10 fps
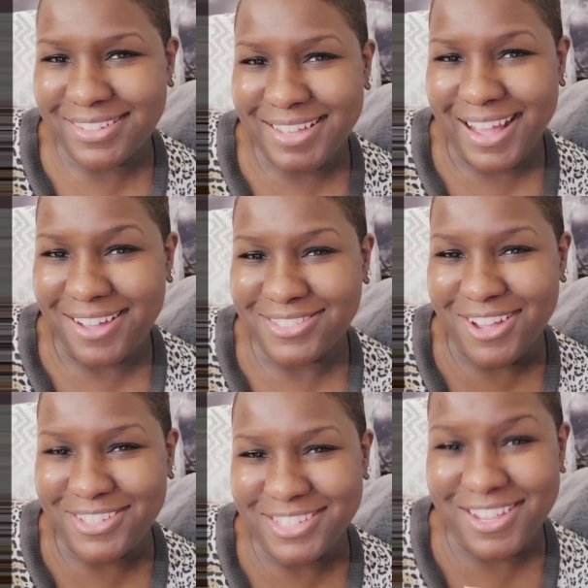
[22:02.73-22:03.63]
I'll
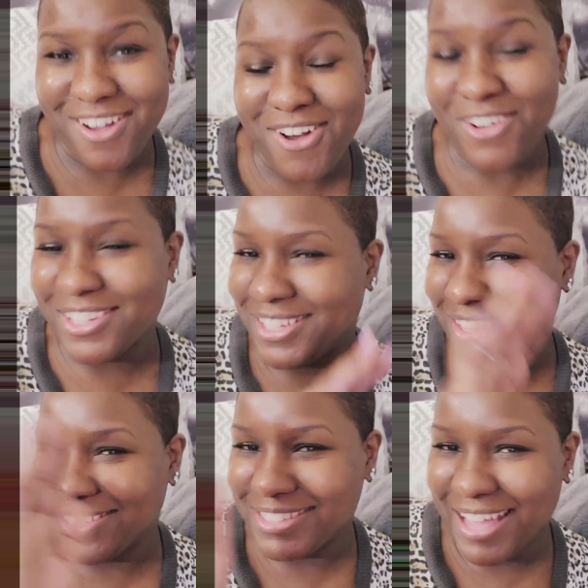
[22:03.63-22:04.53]
talk to y'all on the
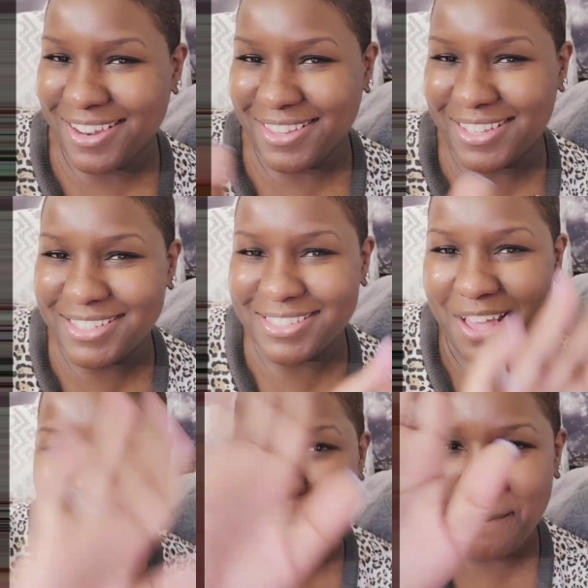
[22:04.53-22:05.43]
other side of this.
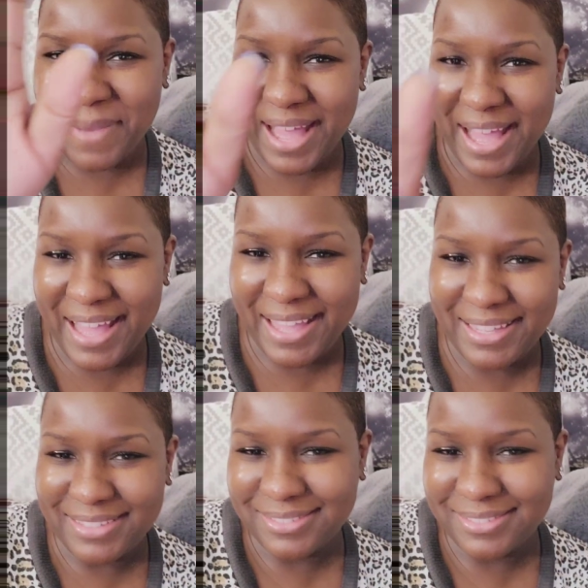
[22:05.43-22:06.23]
Bye.